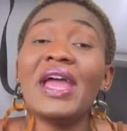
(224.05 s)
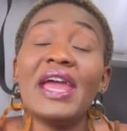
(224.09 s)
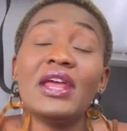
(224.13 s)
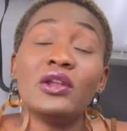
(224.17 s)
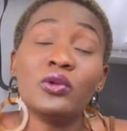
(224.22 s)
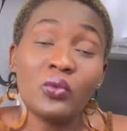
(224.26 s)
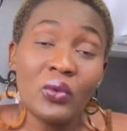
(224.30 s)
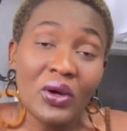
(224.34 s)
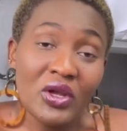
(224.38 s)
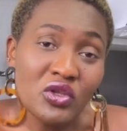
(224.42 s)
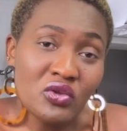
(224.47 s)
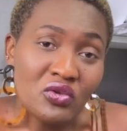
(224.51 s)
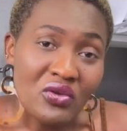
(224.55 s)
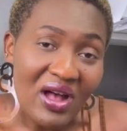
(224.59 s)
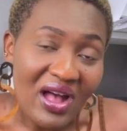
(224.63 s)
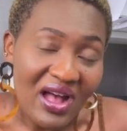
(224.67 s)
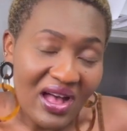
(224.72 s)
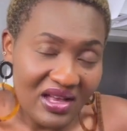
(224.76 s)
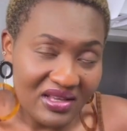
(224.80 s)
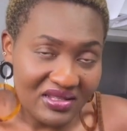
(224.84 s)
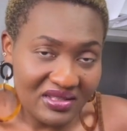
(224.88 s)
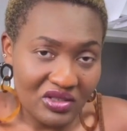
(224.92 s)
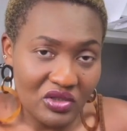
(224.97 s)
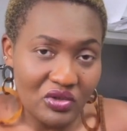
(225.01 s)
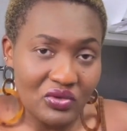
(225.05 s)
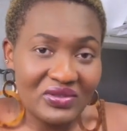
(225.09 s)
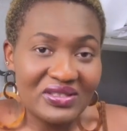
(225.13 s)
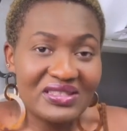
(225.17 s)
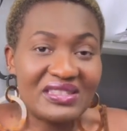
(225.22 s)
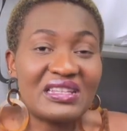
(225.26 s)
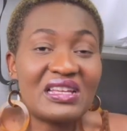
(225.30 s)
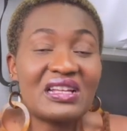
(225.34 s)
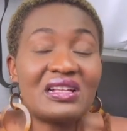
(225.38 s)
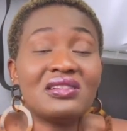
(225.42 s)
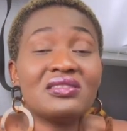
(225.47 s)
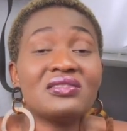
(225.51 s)
And when you ask
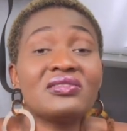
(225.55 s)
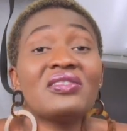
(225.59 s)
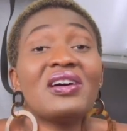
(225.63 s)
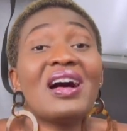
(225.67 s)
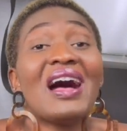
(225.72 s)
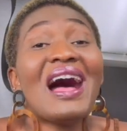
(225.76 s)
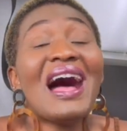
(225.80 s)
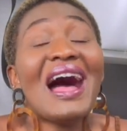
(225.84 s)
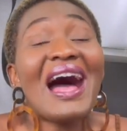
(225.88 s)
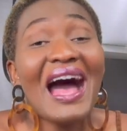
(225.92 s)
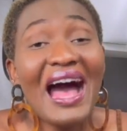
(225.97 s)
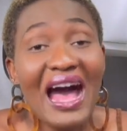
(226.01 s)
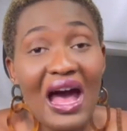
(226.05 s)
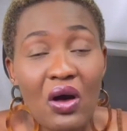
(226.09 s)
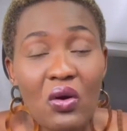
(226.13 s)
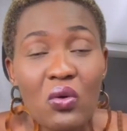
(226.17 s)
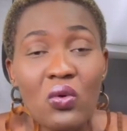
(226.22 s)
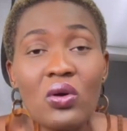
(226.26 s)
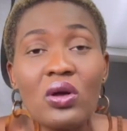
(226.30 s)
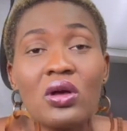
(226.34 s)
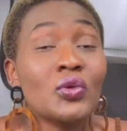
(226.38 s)
yourself how,